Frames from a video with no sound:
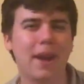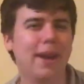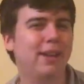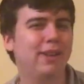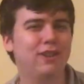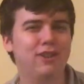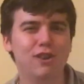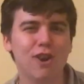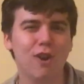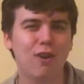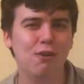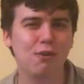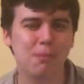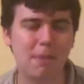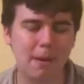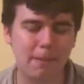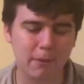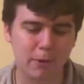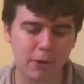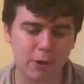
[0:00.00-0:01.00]
I don't
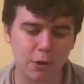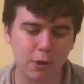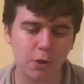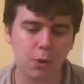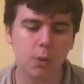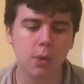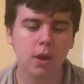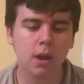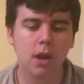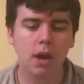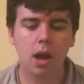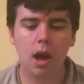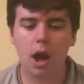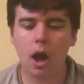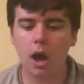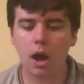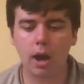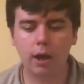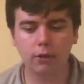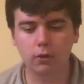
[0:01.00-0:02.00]
remember who
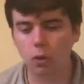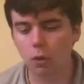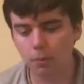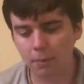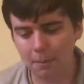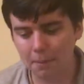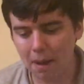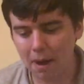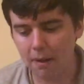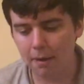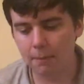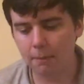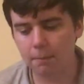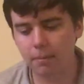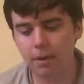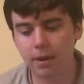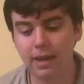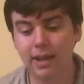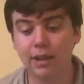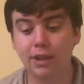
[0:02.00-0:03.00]
told me about them.
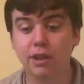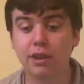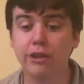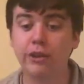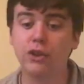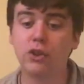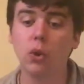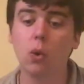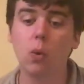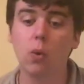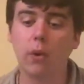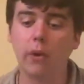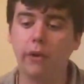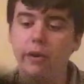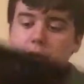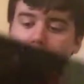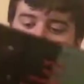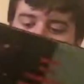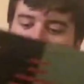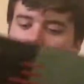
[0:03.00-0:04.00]
But it's The
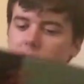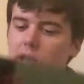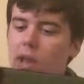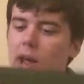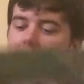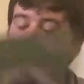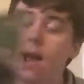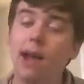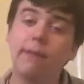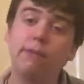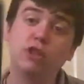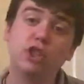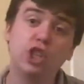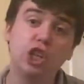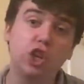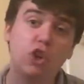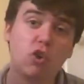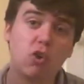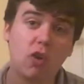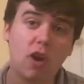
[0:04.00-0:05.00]
Doors, Alive
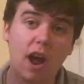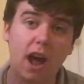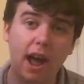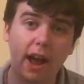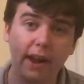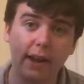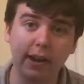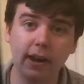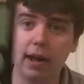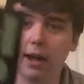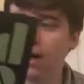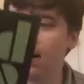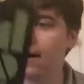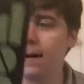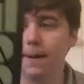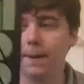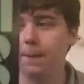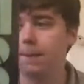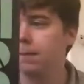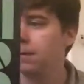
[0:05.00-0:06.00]
She Cried.
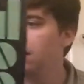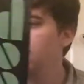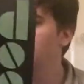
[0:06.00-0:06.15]
I